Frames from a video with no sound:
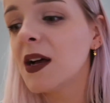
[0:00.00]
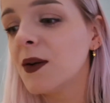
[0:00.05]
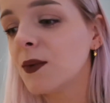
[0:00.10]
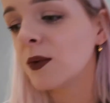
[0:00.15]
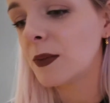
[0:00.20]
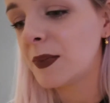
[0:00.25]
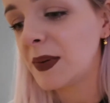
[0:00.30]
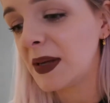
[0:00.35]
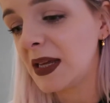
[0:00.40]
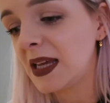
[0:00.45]

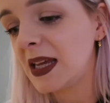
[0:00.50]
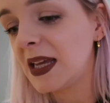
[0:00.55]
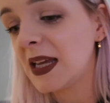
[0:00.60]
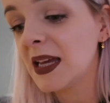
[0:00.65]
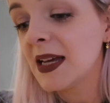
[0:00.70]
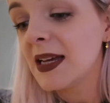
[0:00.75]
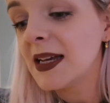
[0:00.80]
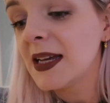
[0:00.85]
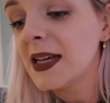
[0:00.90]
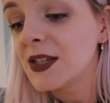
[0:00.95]
will
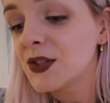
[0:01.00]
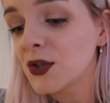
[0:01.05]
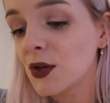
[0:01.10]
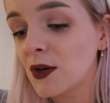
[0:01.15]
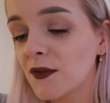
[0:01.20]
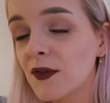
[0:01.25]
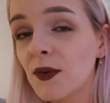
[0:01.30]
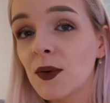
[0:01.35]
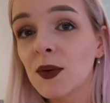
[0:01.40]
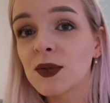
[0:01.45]
be
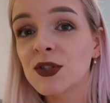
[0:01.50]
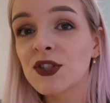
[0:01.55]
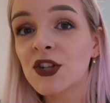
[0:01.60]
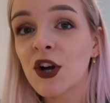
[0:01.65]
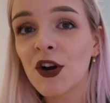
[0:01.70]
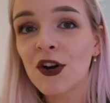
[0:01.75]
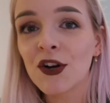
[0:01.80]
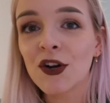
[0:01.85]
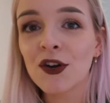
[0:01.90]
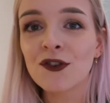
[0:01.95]
sort of
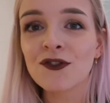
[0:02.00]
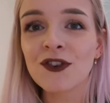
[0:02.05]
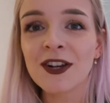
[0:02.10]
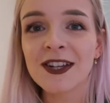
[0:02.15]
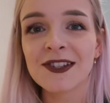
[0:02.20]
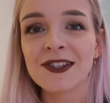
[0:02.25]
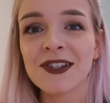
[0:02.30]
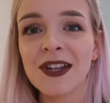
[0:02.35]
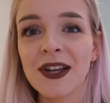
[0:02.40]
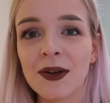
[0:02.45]
dark
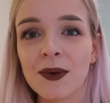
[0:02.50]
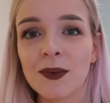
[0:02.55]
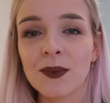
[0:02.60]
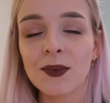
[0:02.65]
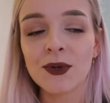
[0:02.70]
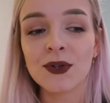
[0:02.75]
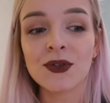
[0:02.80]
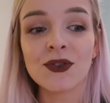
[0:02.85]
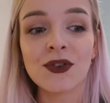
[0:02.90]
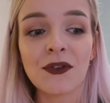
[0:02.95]
rustic
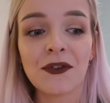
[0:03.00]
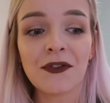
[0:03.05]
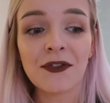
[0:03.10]
wood